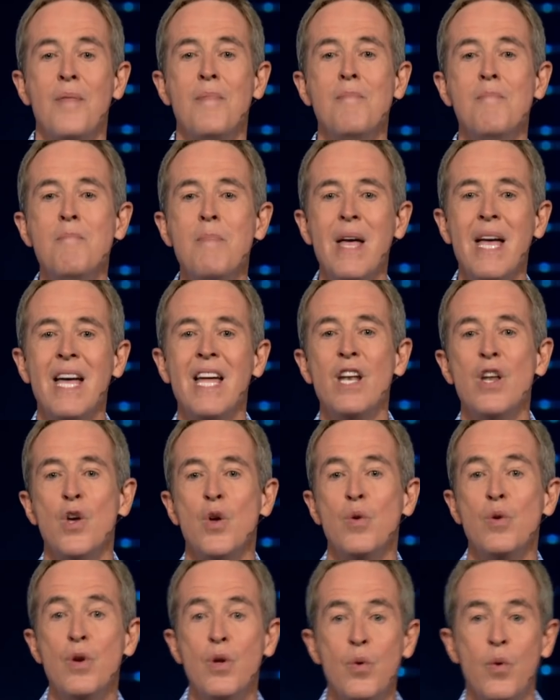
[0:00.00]
men
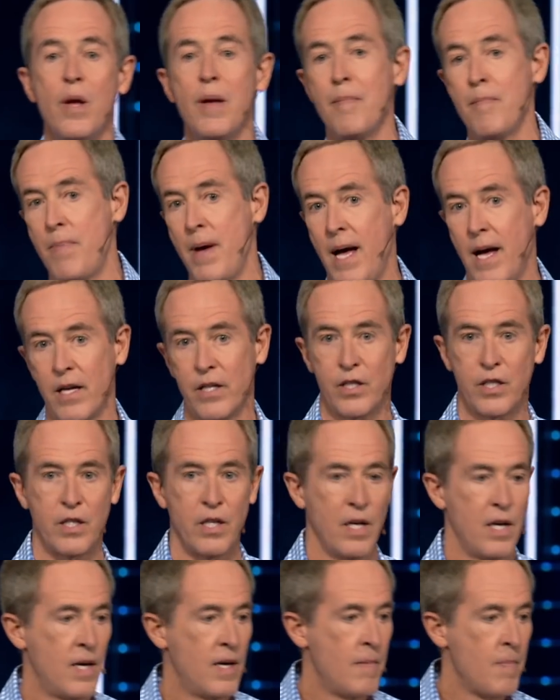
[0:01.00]
who knew him best,
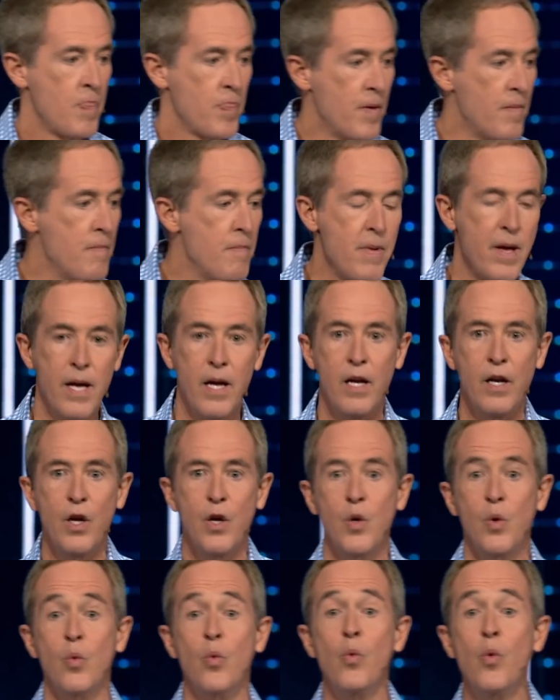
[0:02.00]
the men
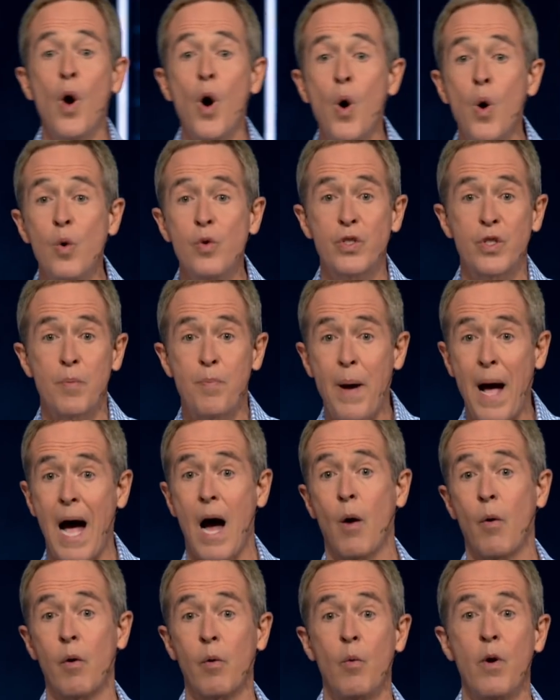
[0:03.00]
who rose to
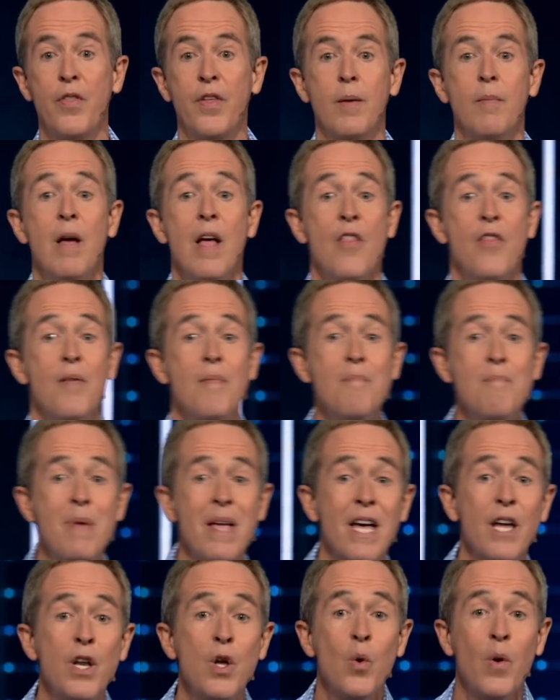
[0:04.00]
power with him, the
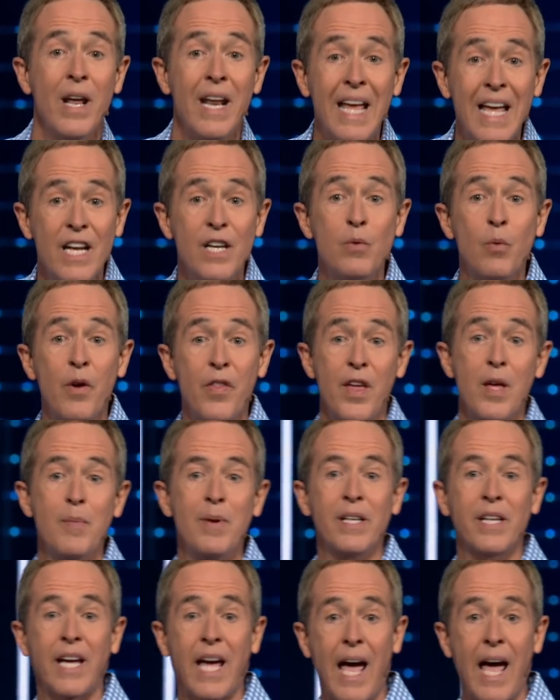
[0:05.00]
men who had hidden with him
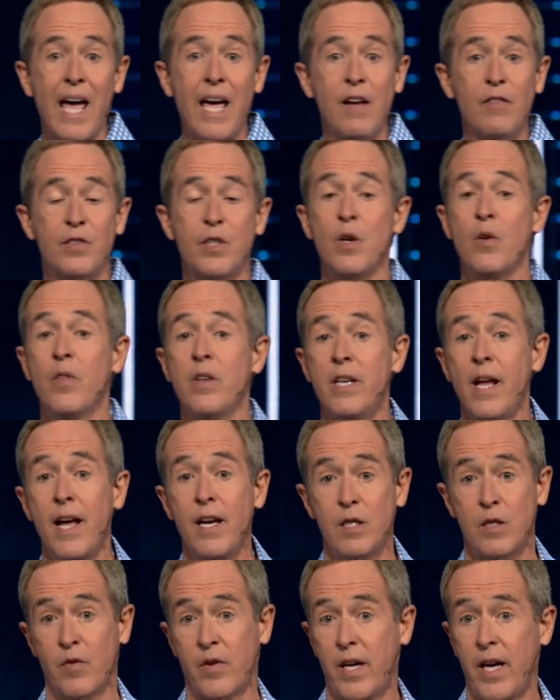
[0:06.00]
in caves during the
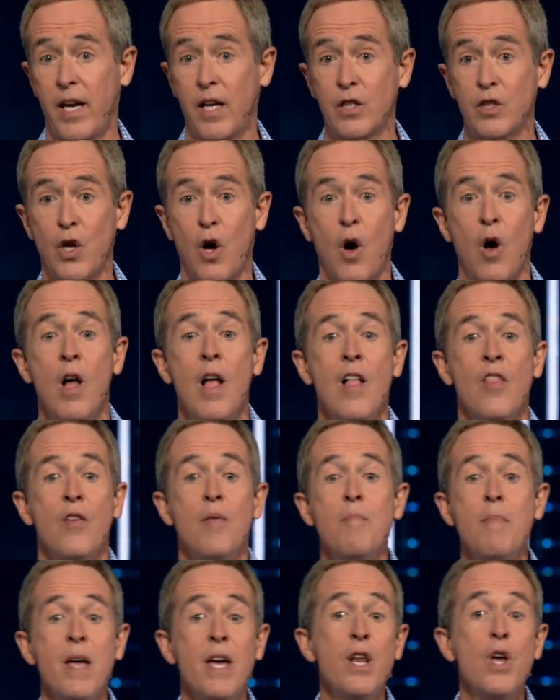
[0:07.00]
days of King Saul, the
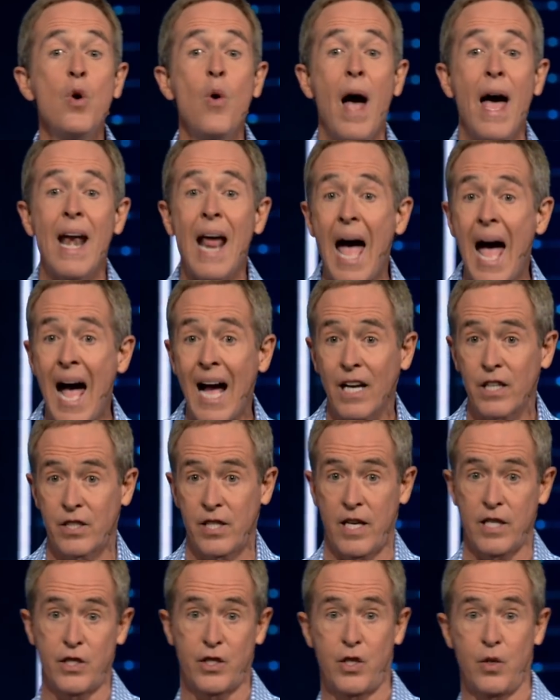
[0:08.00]
men who had
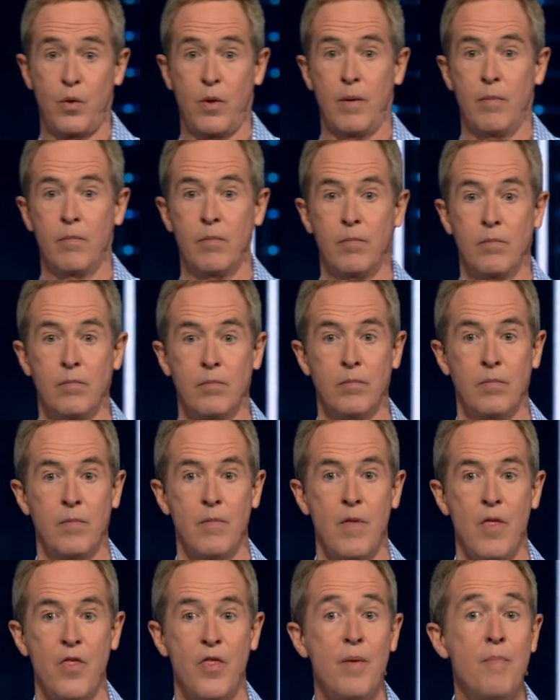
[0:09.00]
access to him,
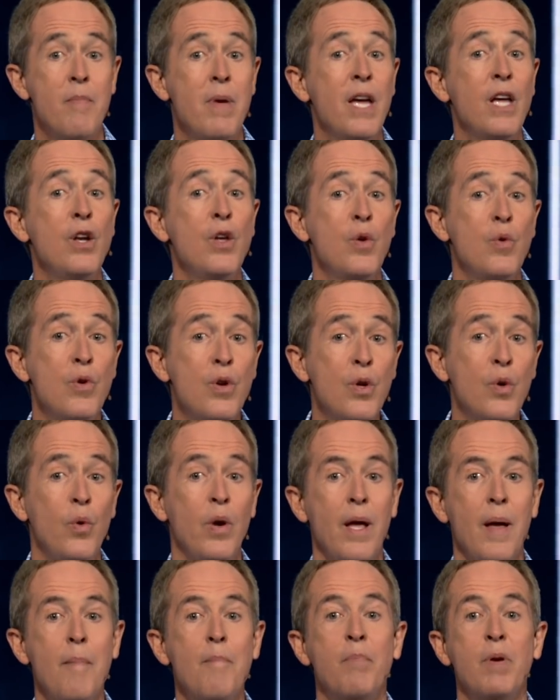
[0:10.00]
the men who knew
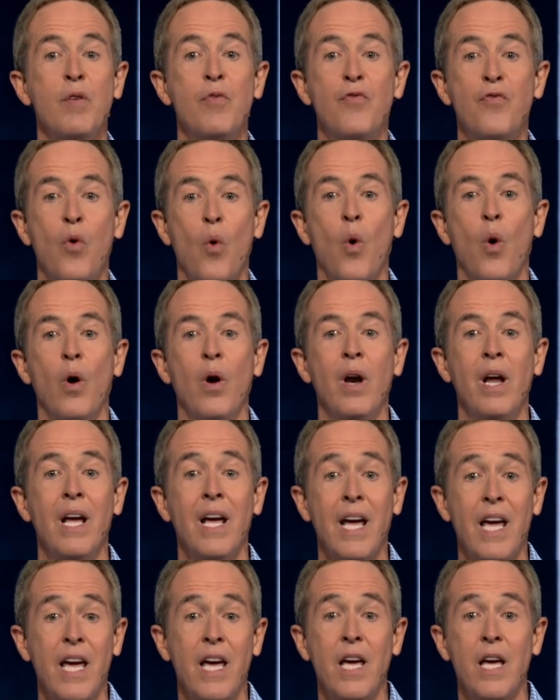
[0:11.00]
him before
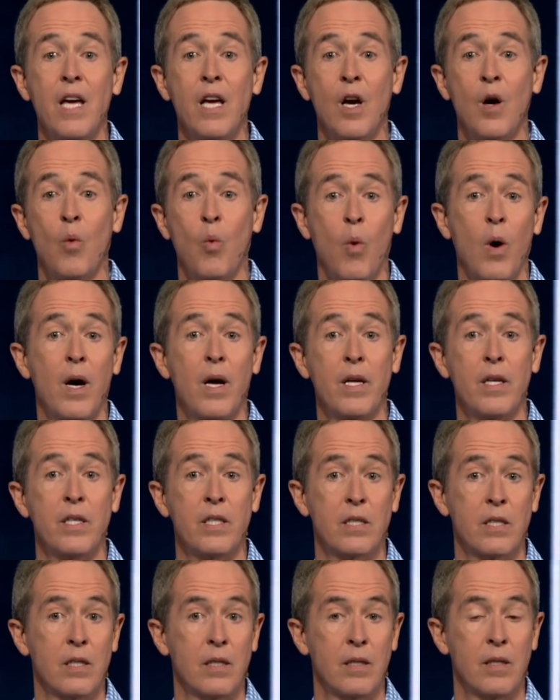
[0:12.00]
he
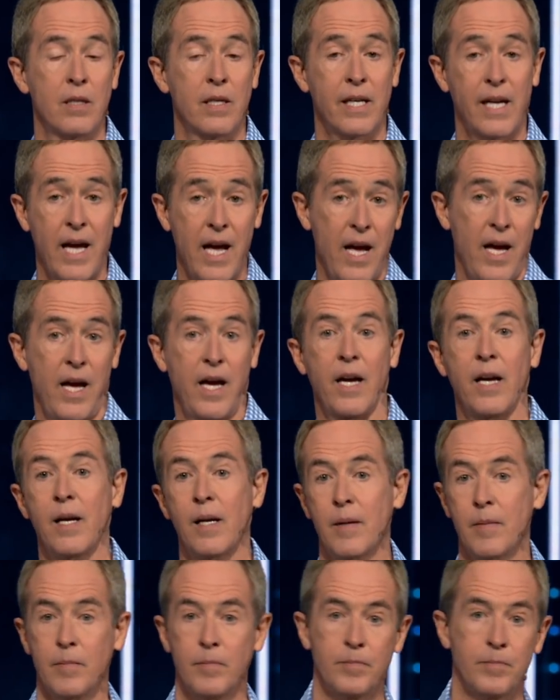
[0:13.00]
was king.
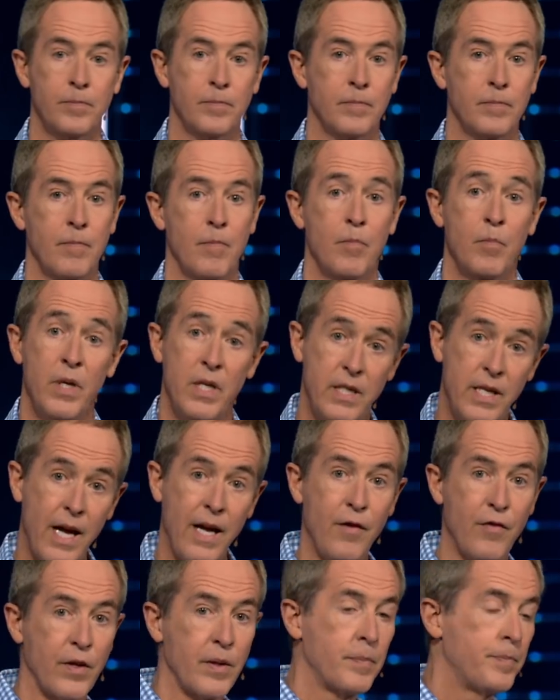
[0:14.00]
But
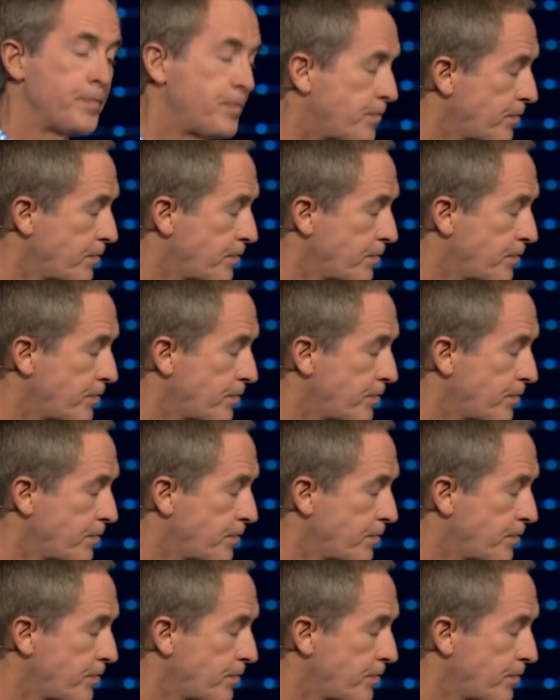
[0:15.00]
David